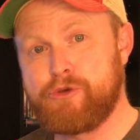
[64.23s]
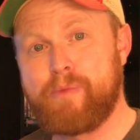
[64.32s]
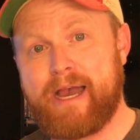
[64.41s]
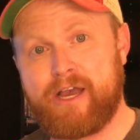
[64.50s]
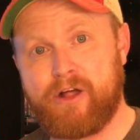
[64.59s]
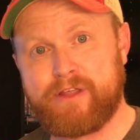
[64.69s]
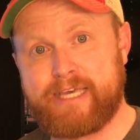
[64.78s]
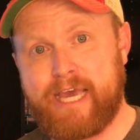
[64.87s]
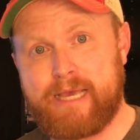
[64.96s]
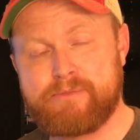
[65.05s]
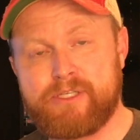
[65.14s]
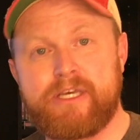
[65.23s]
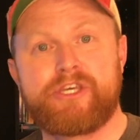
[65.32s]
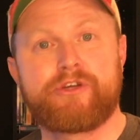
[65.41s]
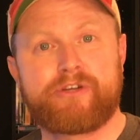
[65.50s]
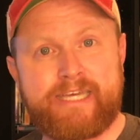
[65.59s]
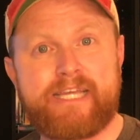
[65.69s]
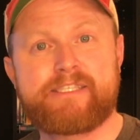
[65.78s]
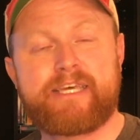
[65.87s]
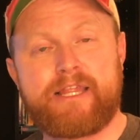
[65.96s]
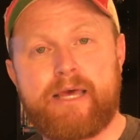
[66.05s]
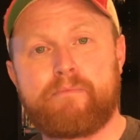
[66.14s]
buy all the games, your kids
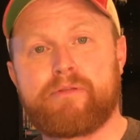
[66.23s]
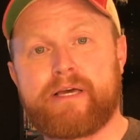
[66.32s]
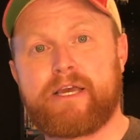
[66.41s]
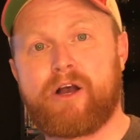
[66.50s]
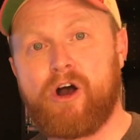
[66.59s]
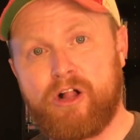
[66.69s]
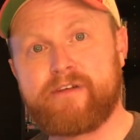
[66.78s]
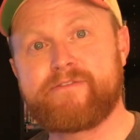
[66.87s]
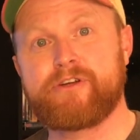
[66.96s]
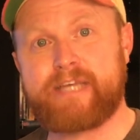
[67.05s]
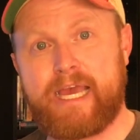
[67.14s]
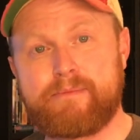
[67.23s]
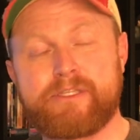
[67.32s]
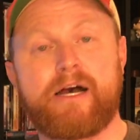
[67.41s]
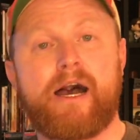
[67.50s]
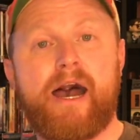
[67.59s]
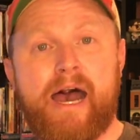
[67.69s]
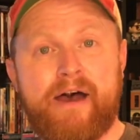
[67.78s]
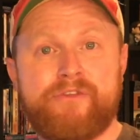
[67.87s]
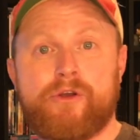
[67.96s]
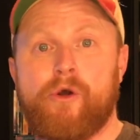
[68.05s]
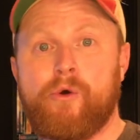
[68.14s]
can then play all of your games on
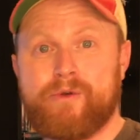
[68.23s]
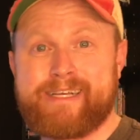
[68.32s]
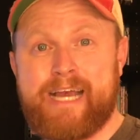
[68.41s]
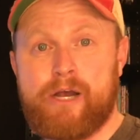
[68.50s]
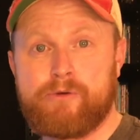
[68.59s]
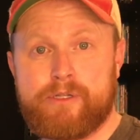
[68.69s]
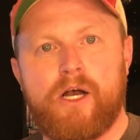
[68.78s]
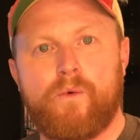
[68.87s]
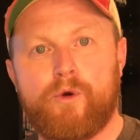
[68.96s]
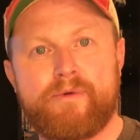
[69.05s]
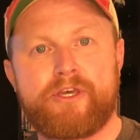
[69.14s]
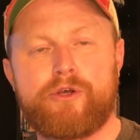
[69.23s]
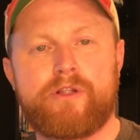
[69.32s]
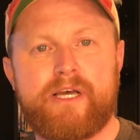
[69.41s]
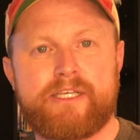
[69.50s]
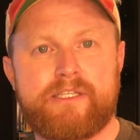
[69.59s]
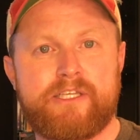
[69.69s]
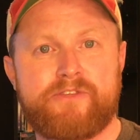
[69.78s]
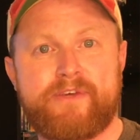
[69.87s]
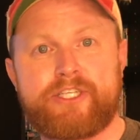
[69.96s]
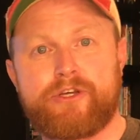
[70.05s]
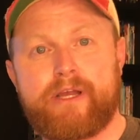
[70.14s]
their own account. We'll be utilizing this
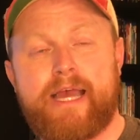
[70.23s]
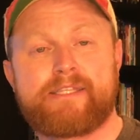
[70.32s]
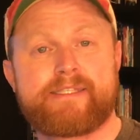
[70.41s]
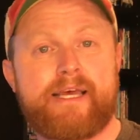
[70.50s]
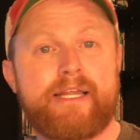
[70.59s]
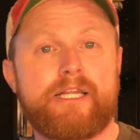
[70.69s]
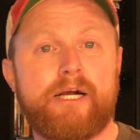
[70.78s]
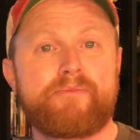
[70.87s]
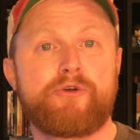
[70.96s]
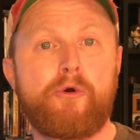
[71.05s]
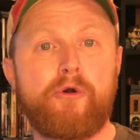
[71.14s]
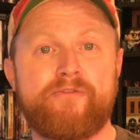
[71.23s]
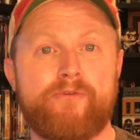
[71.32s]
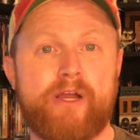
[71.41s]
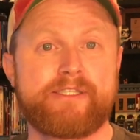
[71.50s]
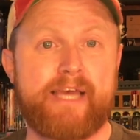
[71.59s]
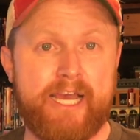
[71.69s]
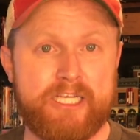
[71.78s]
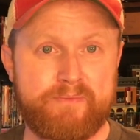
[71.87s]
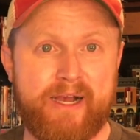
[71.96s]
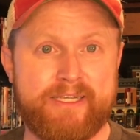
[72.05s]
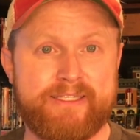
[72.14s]
feature and setting up your friend's
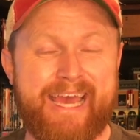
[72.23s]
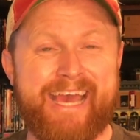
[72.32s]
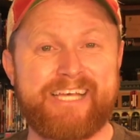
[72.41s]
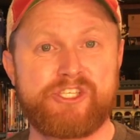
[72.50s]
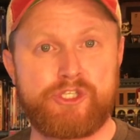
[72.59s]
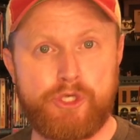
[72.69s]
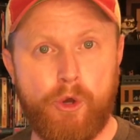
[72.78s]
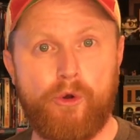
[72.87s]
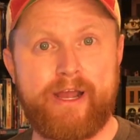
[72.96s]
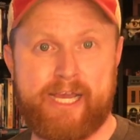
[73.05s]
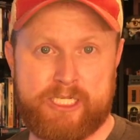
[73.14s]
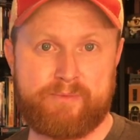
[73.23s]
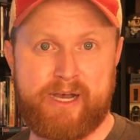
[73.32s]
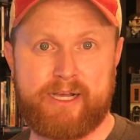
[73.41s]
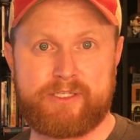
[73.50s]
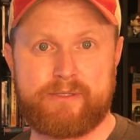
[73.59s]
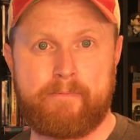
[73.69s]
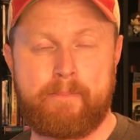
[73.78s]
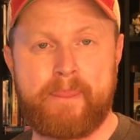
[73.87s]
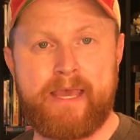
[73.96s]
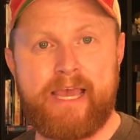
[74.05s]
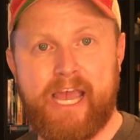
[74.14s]
Xbox as your Xbox.
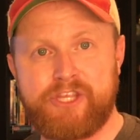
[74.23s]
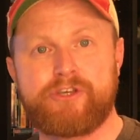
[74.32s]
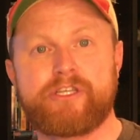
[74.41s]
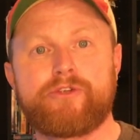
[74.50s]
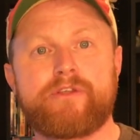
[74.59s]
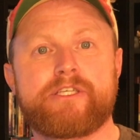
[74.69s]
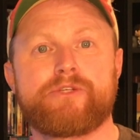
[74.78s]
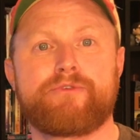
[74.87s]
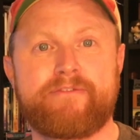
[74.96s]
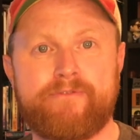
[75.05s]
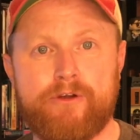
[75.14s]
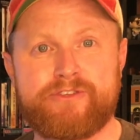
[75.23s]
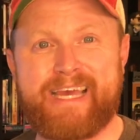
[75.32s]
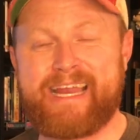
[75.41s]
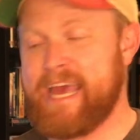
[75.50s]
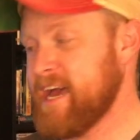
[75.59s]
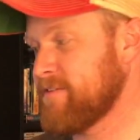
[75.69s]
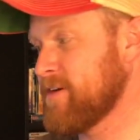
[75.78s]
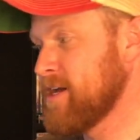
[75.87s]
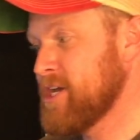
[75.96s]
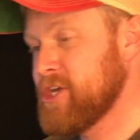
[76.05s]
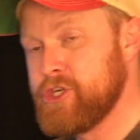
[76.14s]
And you can do this in reverse and have
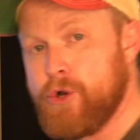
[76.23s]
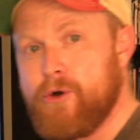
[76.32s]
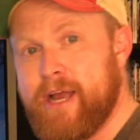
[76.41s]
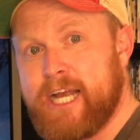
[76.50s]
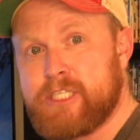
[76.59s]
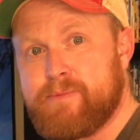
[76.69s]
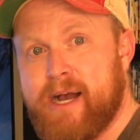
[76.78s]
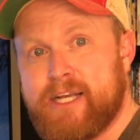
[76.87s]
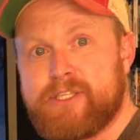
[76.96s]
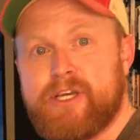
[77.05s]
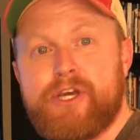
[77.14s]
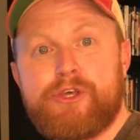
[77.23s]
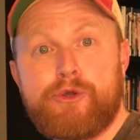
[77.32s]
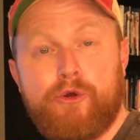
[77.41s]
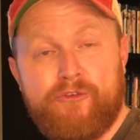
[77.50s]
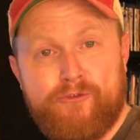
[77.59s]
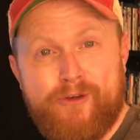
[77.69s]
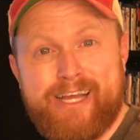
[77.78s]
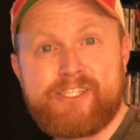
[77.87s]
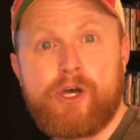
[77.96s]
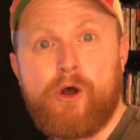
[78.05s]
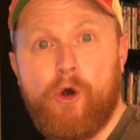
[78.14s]
your Xbox, your
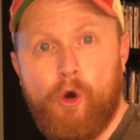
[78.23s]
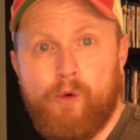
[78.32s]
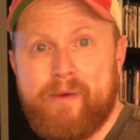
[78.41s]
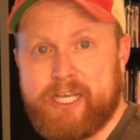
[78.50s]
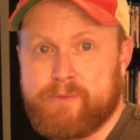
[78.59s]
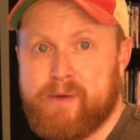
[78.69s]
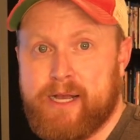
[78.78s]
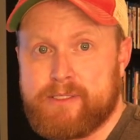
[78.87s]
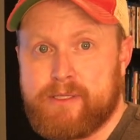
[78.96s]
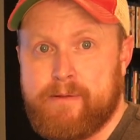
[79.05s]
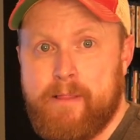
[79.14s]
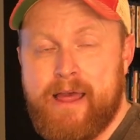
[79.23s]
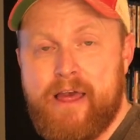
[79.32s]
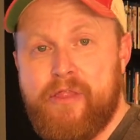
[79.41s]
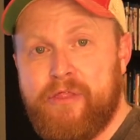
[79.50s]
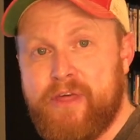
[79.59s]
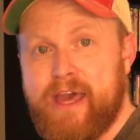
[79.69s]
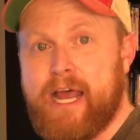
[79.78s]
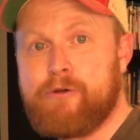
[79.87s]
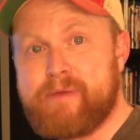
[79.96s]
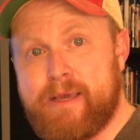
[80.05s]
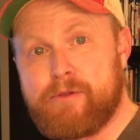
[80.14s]
friend's home Xbox. Then I
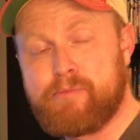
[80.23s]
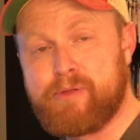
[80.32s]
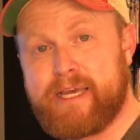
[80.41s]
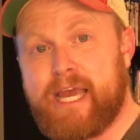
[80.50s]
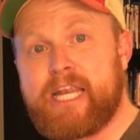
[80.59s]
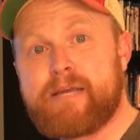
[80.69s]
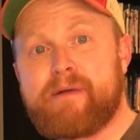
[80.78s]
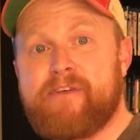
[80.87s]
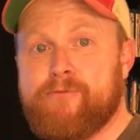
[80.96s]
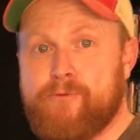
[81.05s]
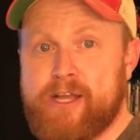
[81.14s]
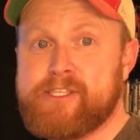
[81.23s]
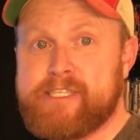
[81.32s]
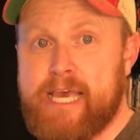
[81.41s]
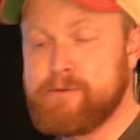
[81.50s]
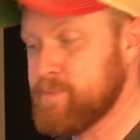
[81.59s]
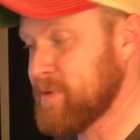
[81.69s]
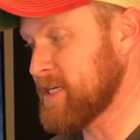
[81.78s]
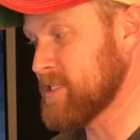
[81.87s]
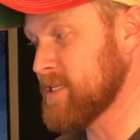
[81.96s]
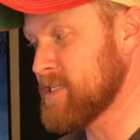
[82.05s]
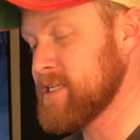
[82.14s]
would be able to play any of my friends' games
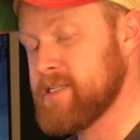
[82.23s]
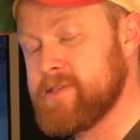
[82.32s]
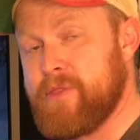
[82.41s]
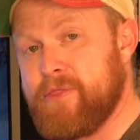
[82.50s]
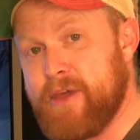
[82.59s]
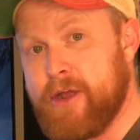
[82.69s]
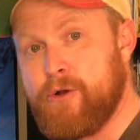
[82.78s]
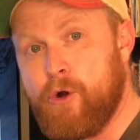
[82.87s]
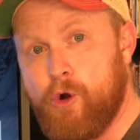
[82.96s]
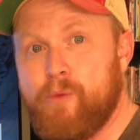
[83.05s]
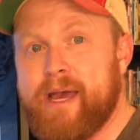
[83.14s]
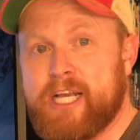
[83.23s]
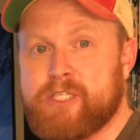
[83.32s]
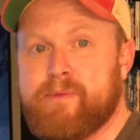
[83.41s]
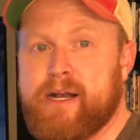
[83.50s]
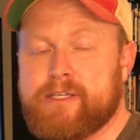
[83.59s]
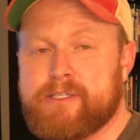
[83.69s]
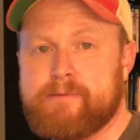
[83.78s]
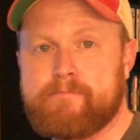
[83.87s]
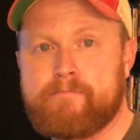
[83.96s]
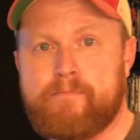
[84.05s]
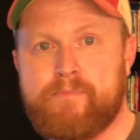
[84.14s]
because this is their home Xbox.
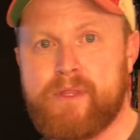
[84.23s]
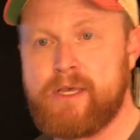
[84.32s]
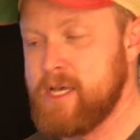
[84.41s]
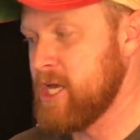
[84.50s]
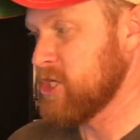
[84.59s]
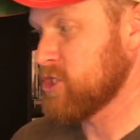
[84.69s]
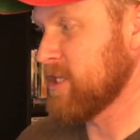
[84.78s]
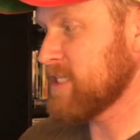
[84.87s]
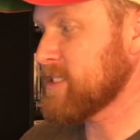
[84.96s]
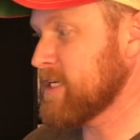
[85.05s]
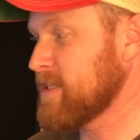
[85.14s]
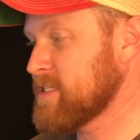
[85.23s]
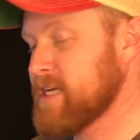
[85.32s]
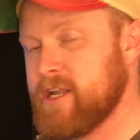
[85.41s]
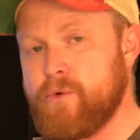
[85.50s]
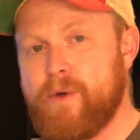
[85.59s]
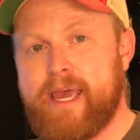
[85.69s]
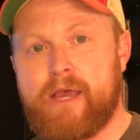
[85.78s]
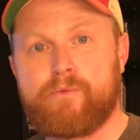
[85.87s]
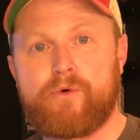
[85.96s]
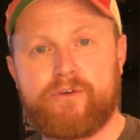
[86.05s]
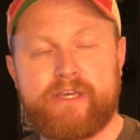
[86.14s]
So let's get this out of the way
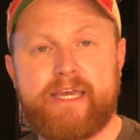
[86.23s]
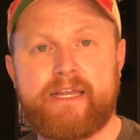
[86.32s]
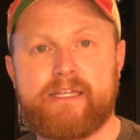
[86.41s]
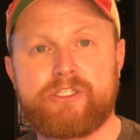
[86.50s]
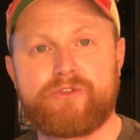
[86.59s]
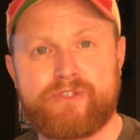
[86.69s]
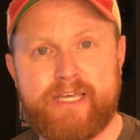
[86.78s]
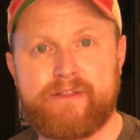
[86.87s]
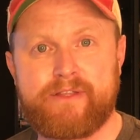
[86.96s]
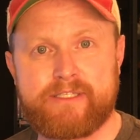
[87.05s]
and we'll get into setting this